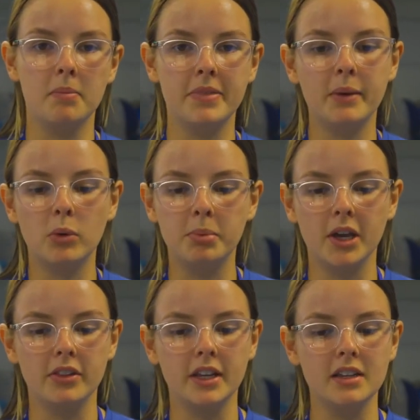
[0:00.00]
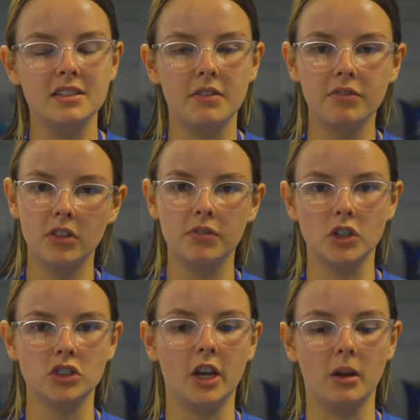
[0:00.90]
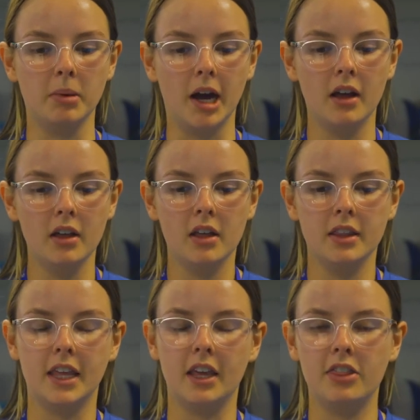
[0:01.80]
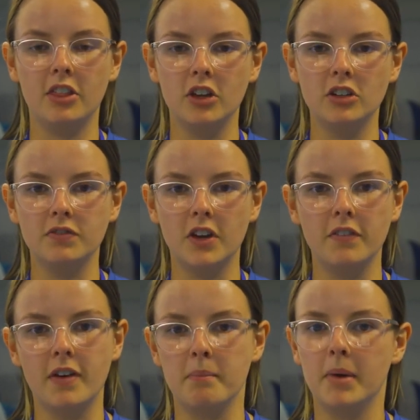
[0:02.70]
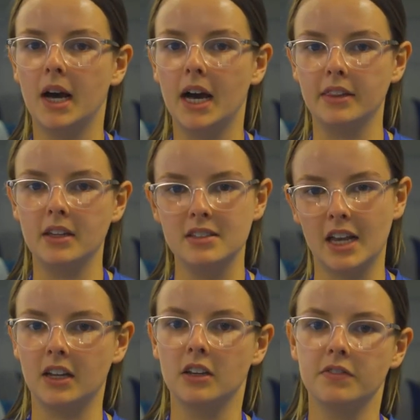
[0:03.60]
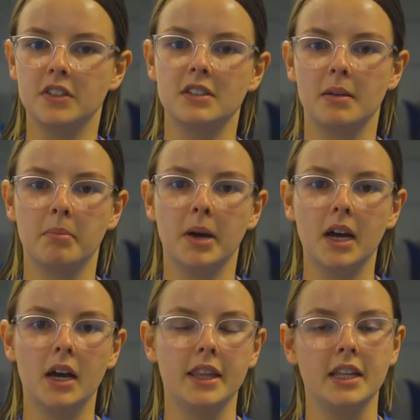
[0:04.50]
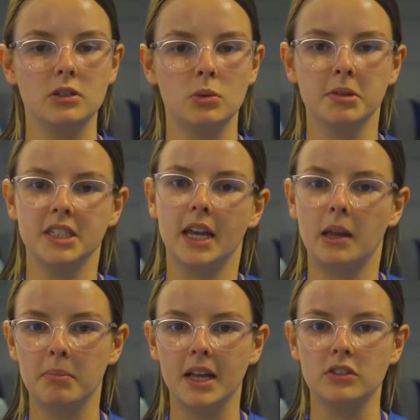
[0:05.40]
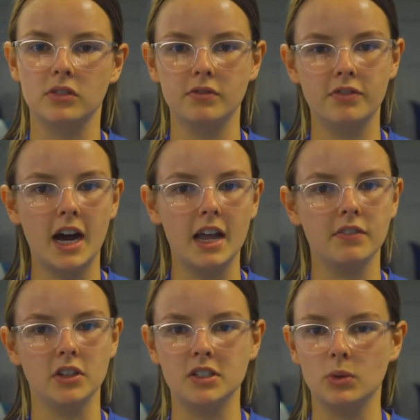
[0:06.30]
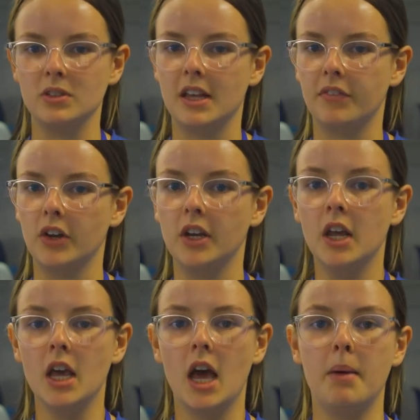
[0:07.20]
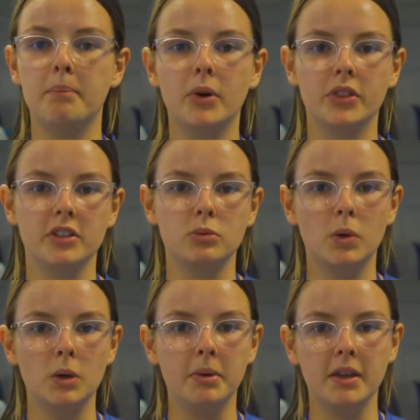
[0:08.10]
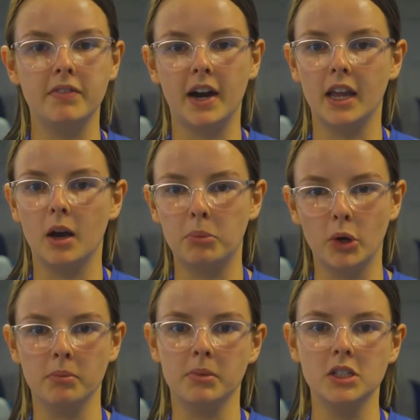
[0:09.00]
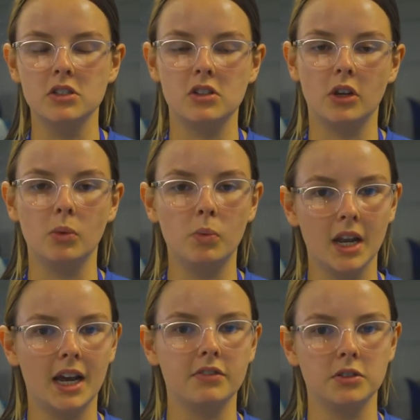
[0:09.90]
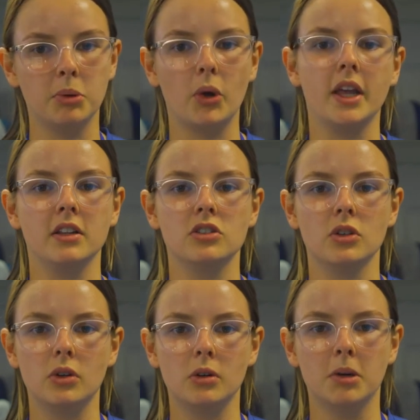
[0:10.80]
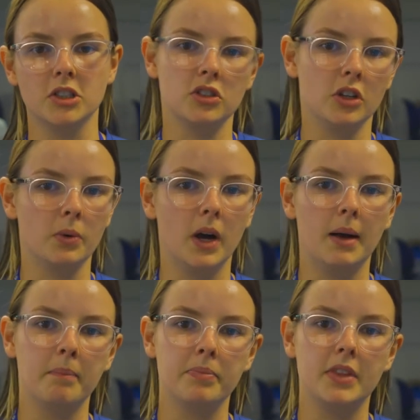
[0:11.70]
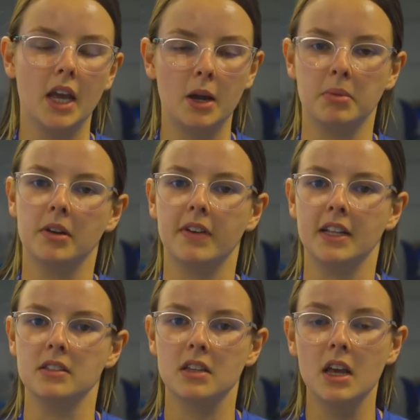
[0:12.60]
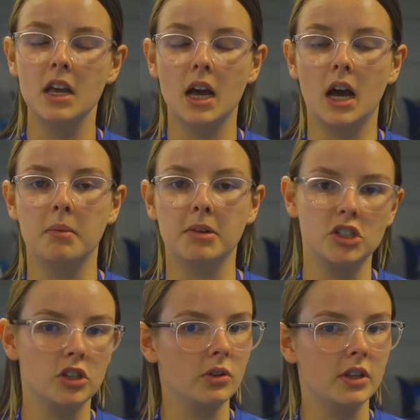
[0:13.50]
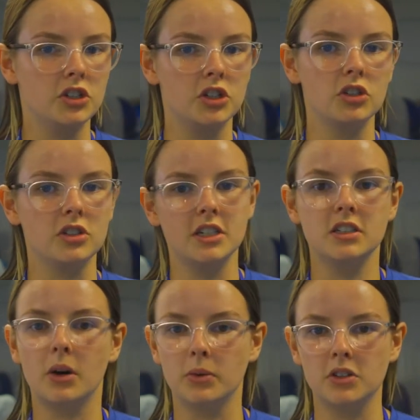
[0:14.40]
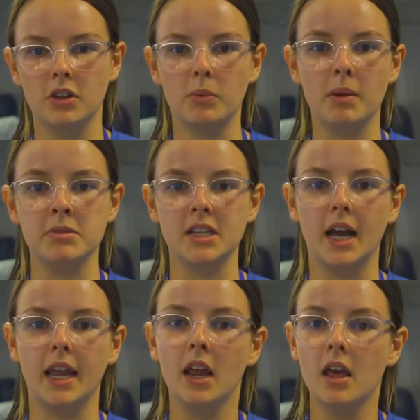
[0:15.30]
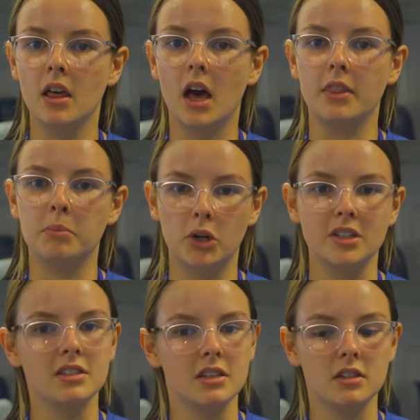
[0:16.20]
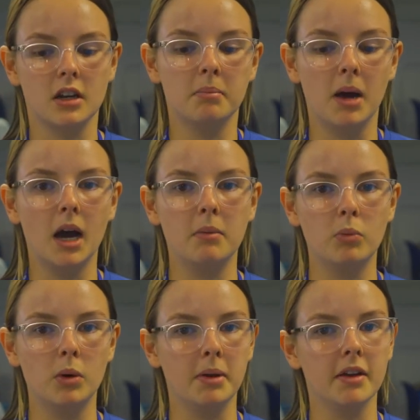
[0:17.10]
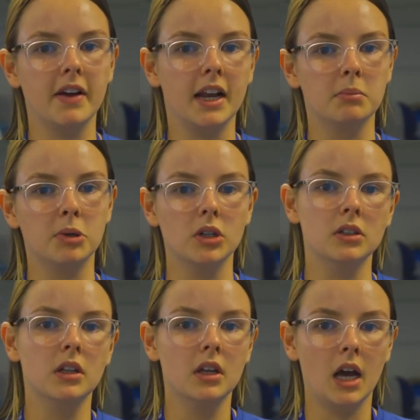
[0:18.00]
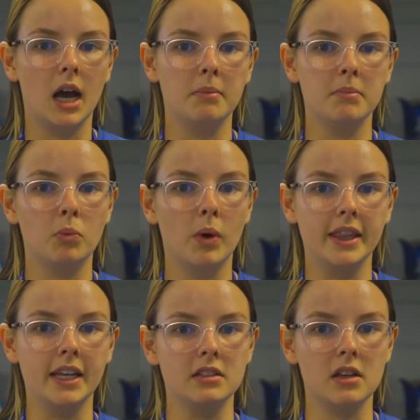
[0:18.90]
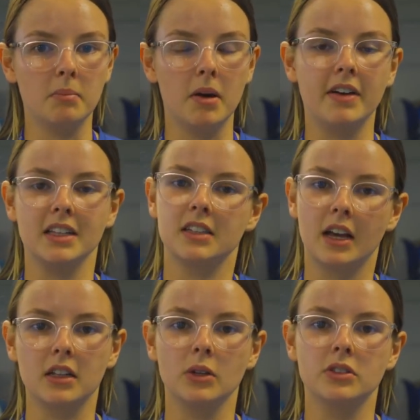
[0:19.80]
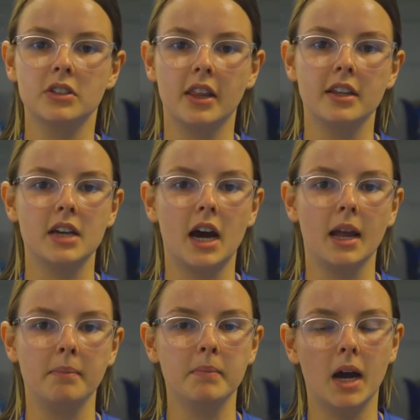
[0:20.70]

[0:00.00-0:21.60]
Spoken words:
They will be on the 7th of October, the 3rd of November and the 2nd of December, and these will be taking place from 5 until 7, but this will be via appointment, so you will have to book in to come on to the open events. And to do this you just need to go onto the website. The booking system will be available when these events get closer to the time.